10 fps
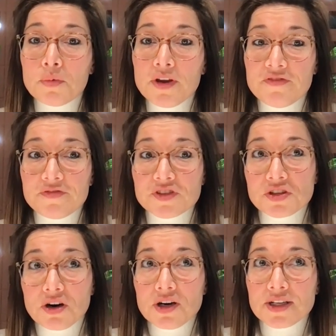we've
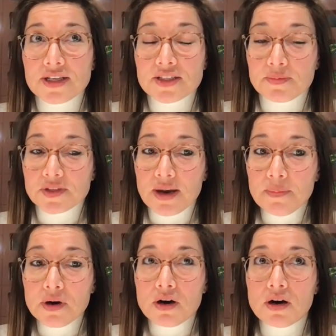started in
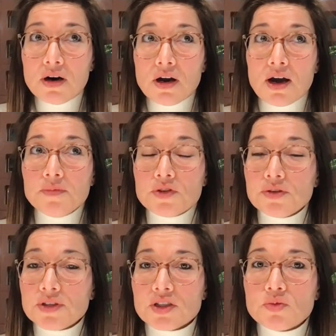September. I'm
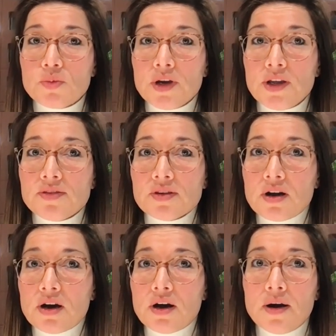doing this with
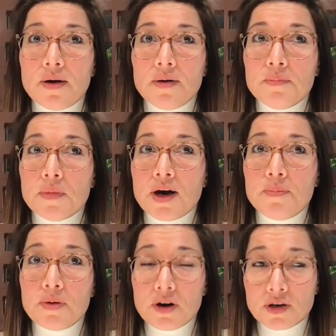uh,
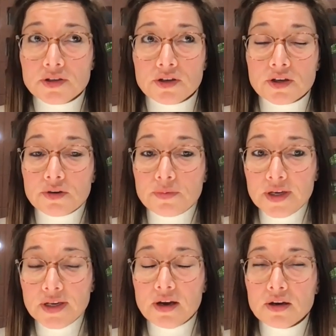my partner,
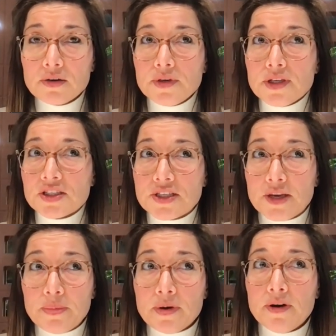Karina, Karina
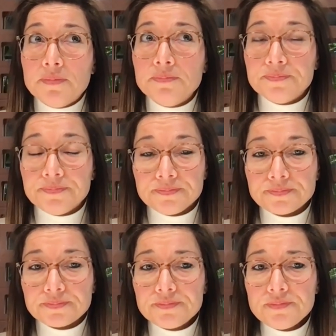Snippe.
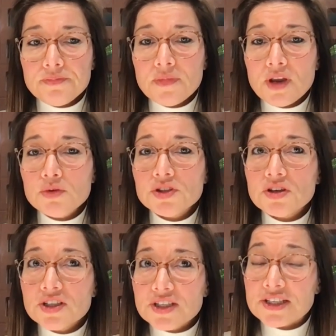We
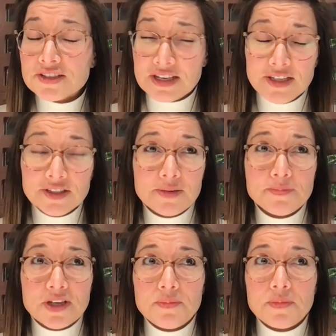started this in
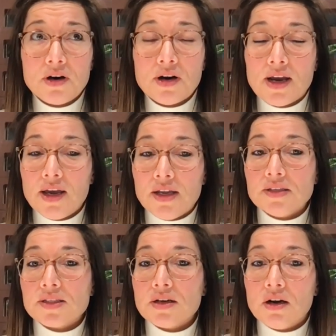September,
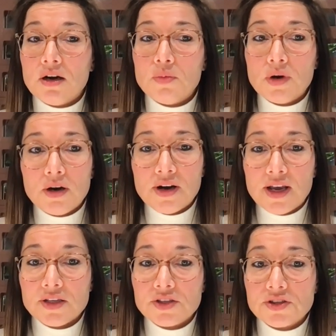and uh, well,
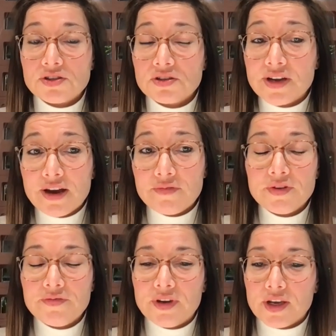as
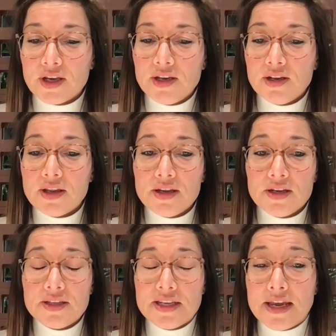everything in
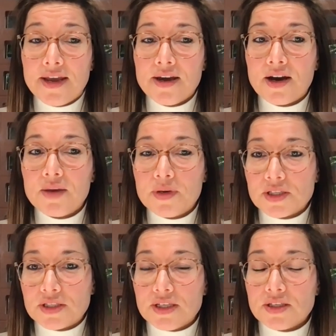the, the A I
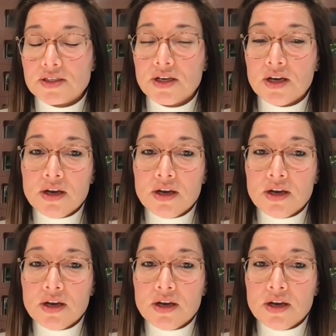business,